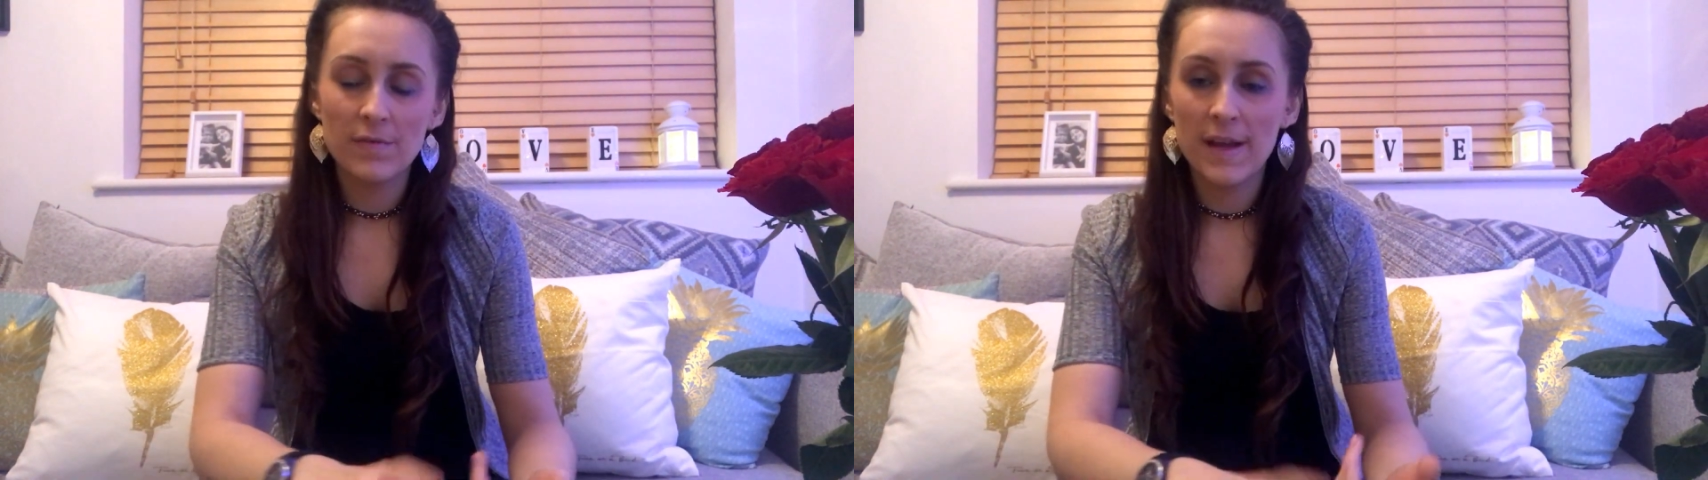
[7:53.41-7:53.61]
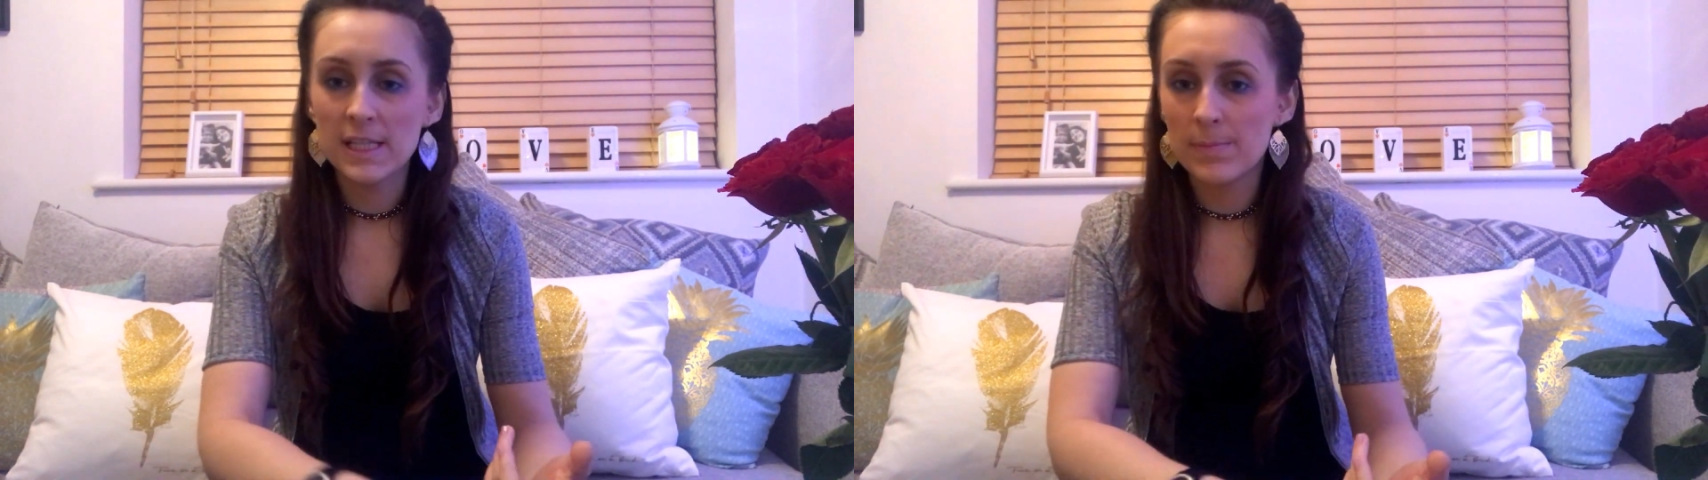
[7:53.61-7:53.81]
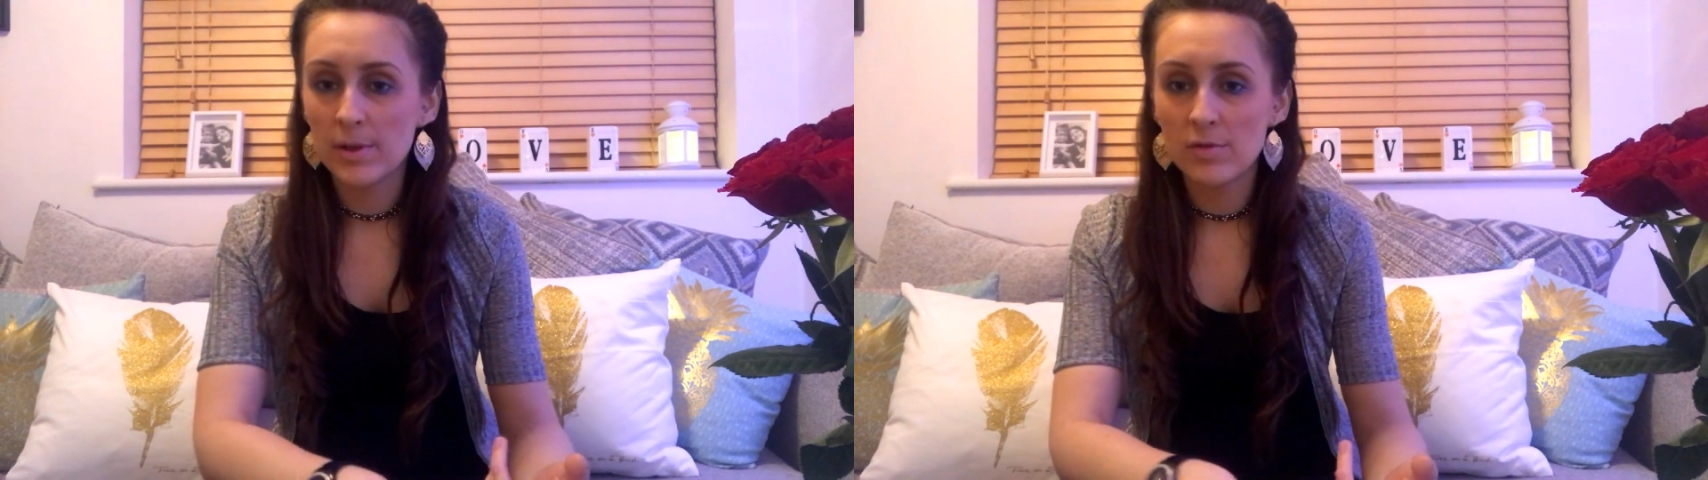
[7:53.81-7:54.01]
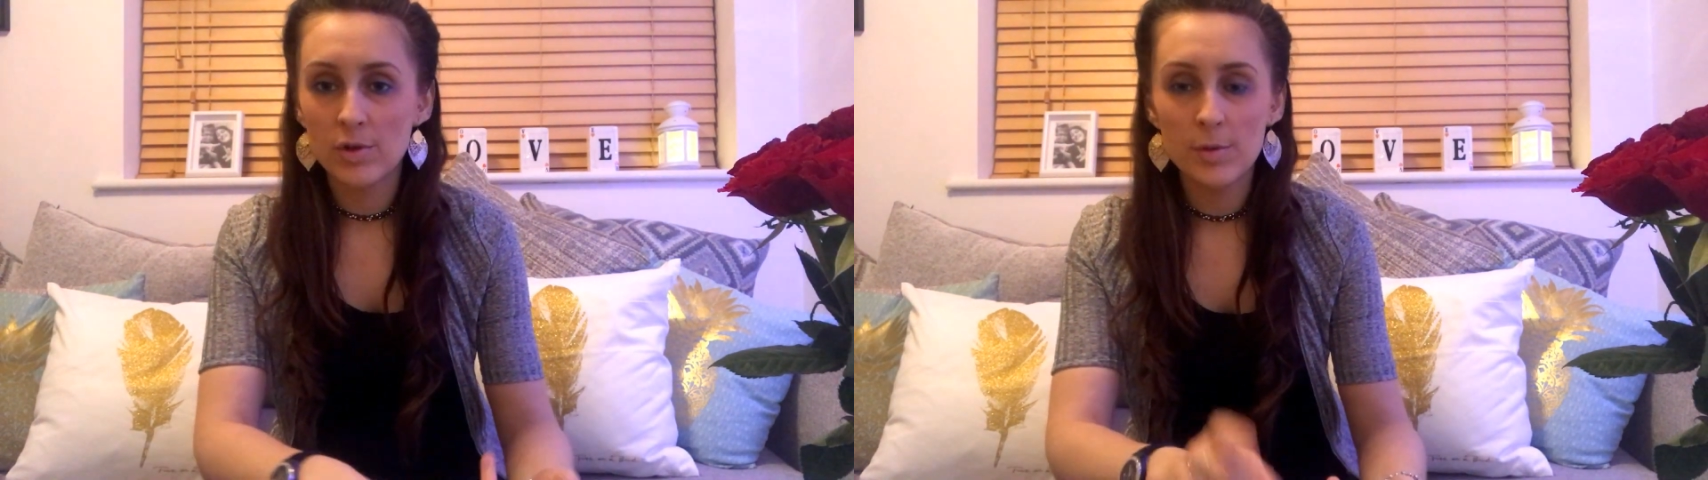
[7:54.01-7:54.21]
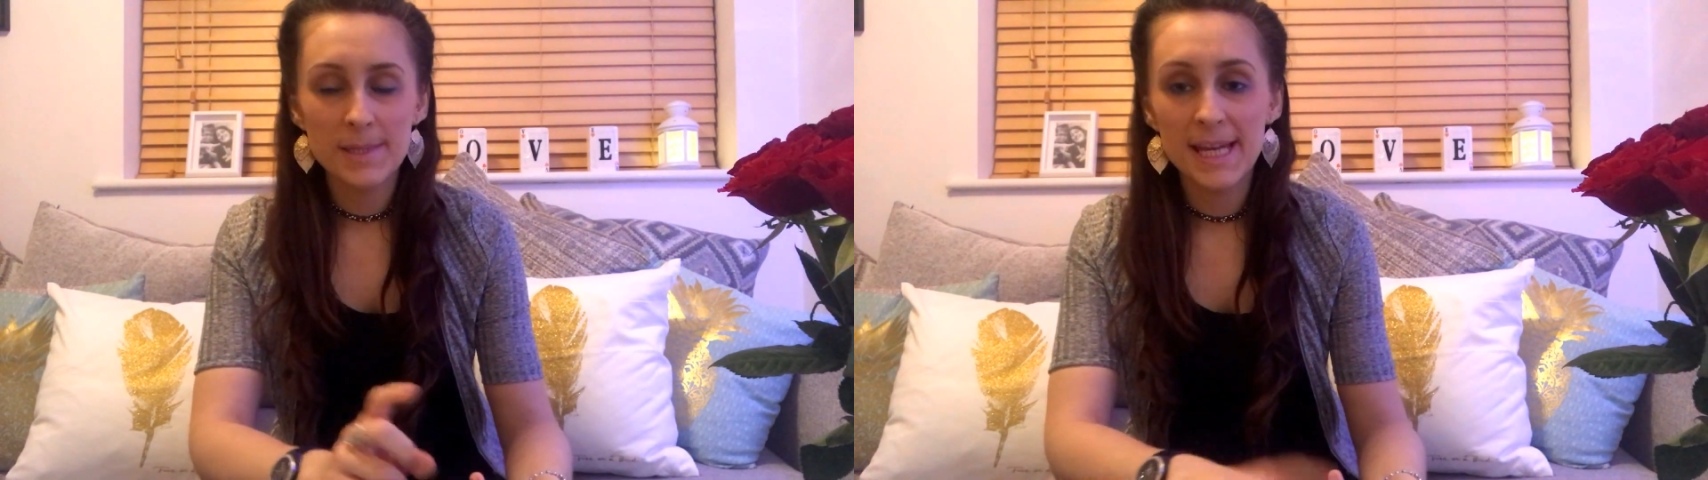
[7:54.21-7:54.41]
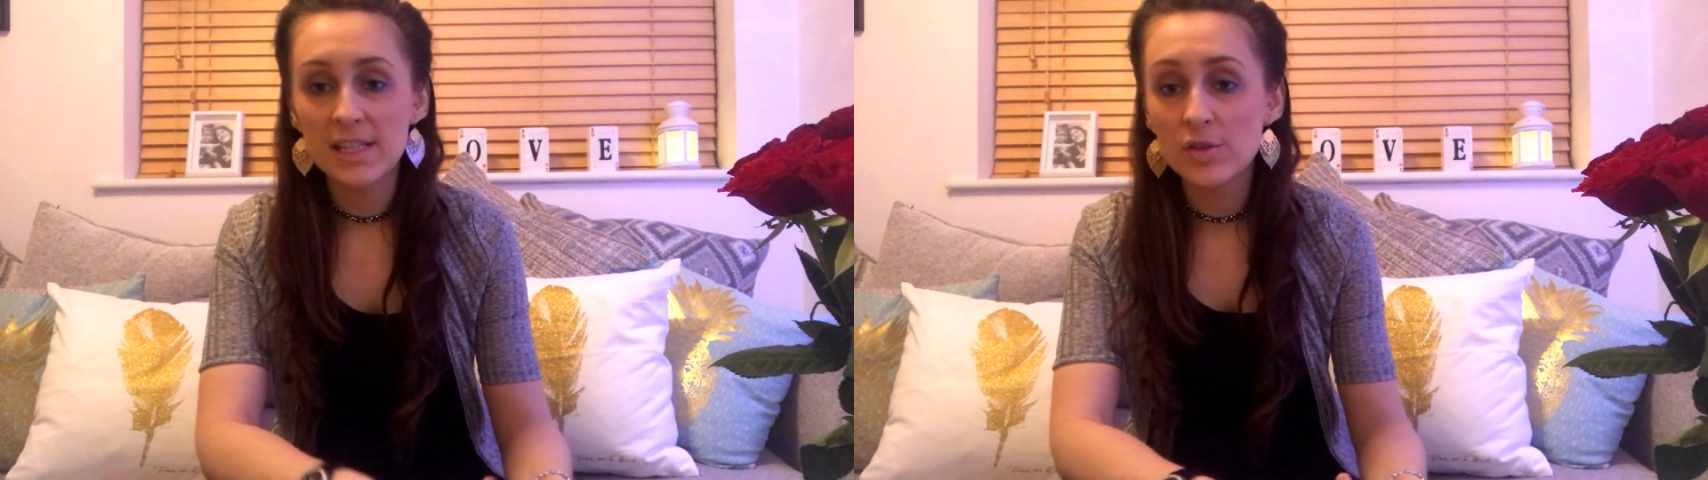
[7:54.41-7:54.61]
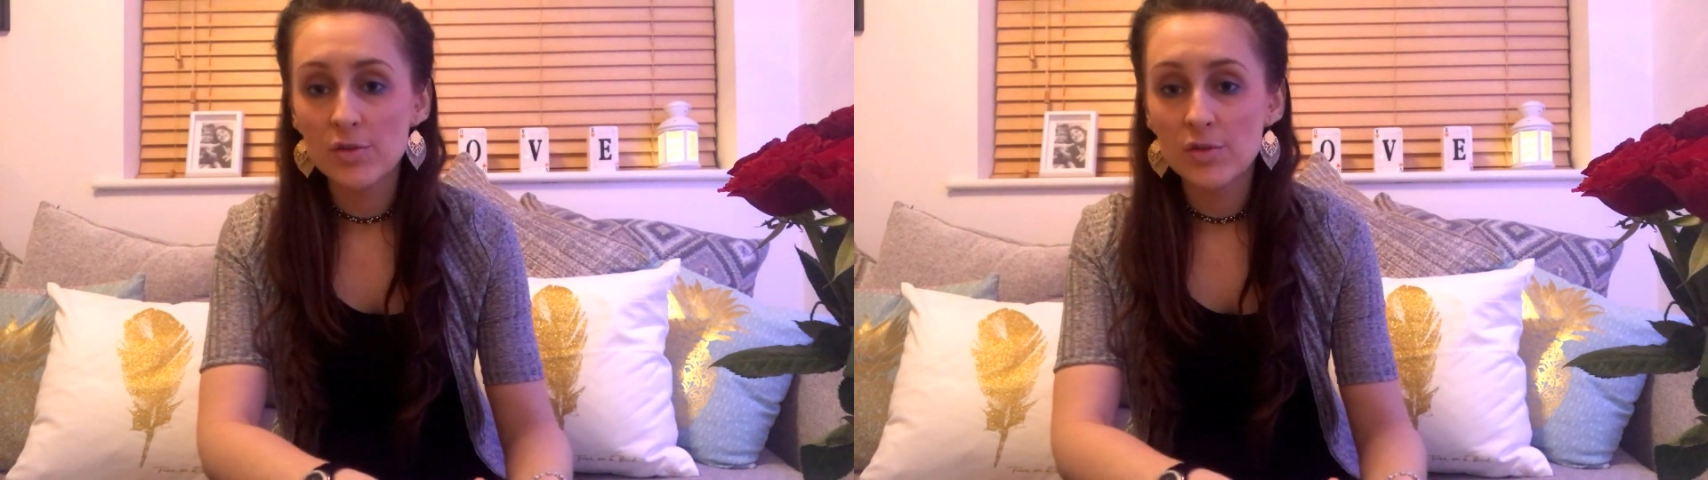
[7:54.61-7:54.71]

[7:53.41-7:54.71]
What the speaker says: Facebook groups, hidden